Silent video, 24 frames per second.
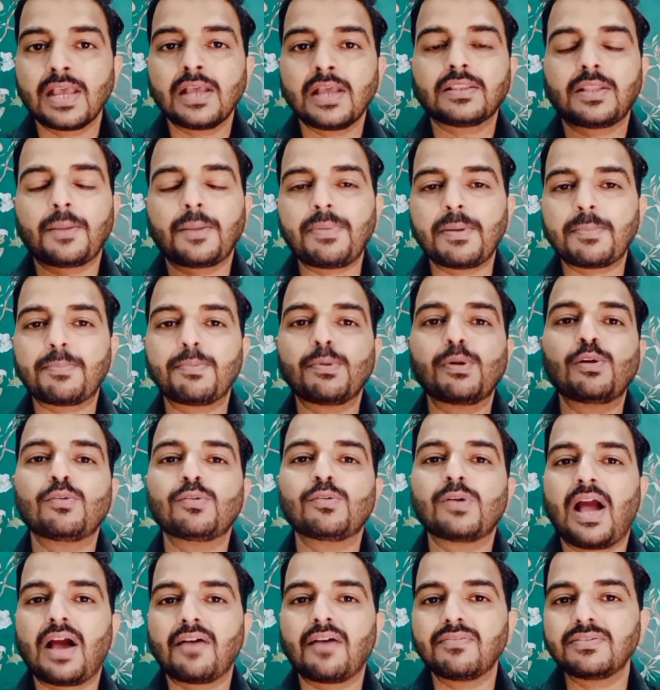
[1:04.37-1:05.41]
The people who
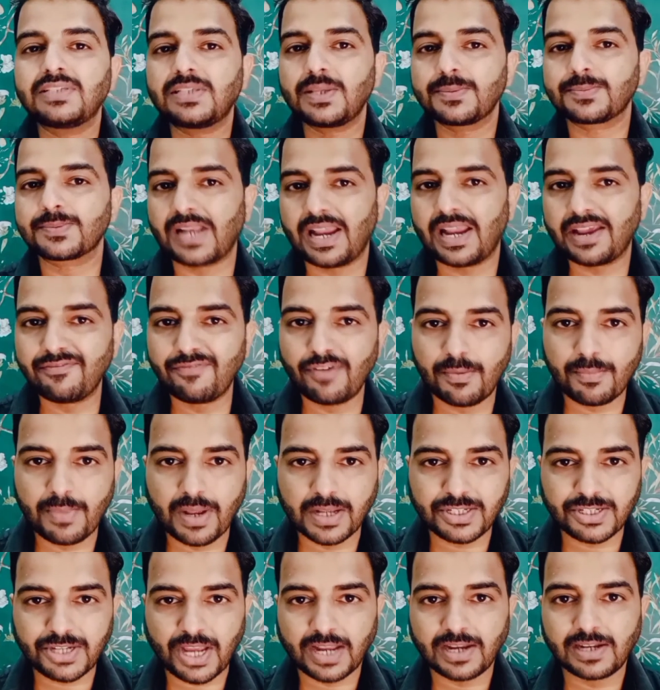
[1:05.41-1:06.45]
haven't subscribed for my
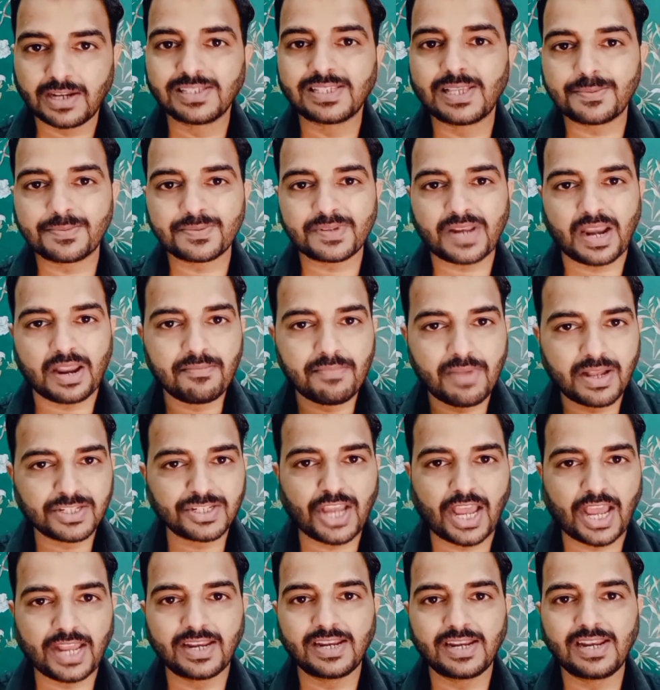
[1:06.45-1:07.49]
channel, subscribe my
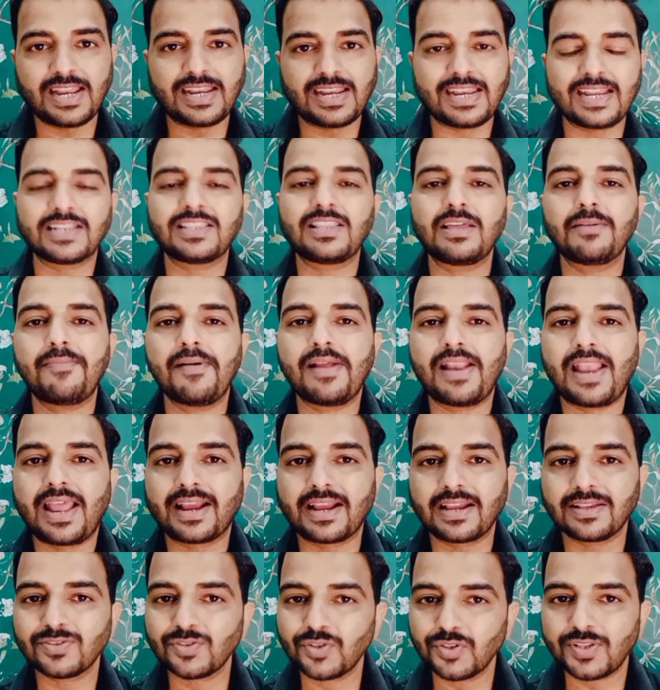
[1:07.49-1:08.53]
channel and hit the bell
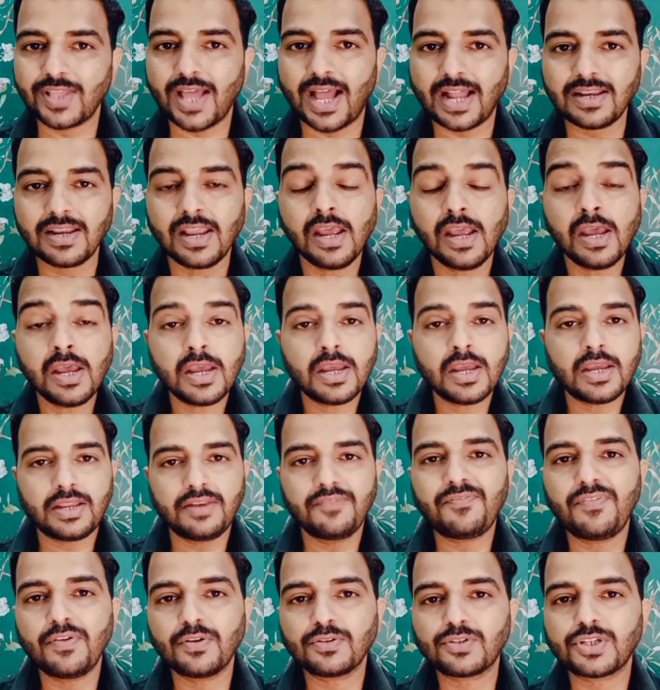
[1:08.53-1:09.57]
icon so that in
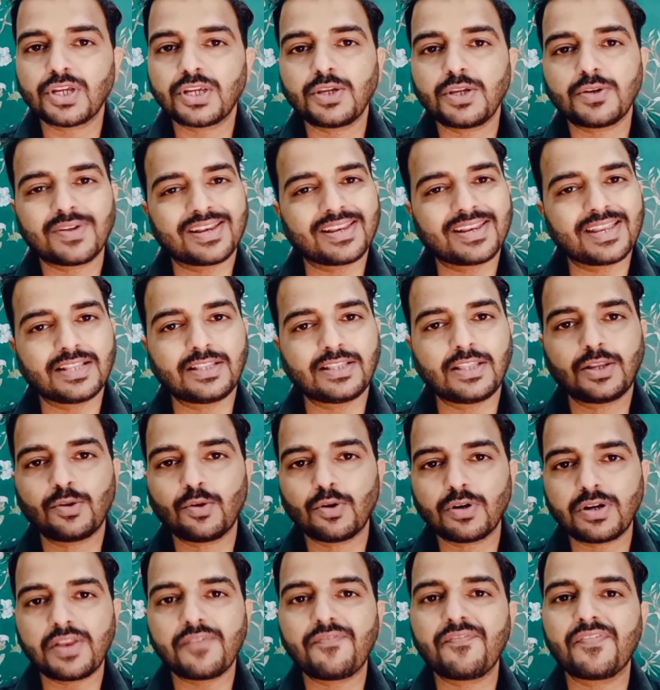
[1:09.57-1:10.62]
future you can get the
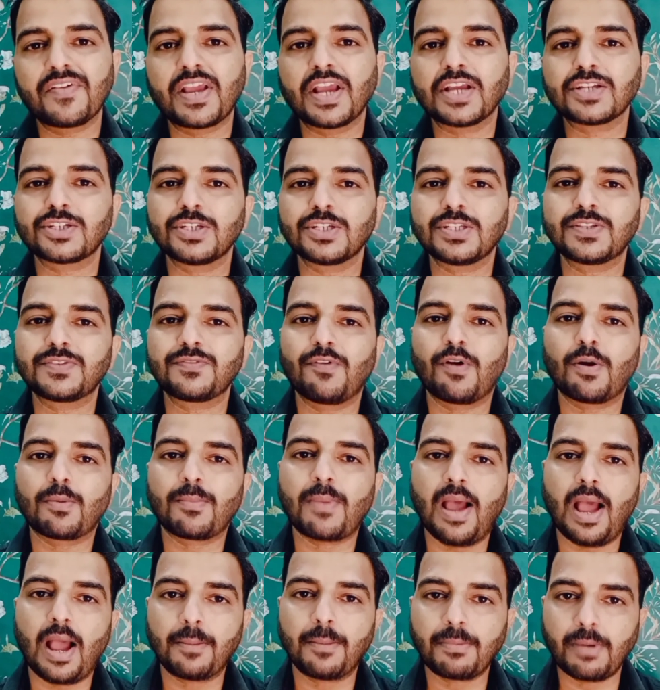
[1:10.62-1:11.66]
notifications for my
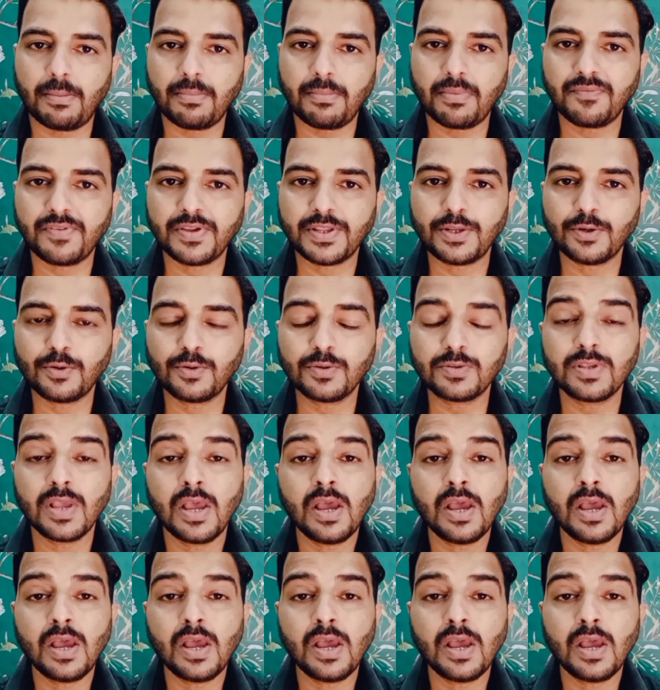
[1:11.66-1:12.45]
upcoming videos.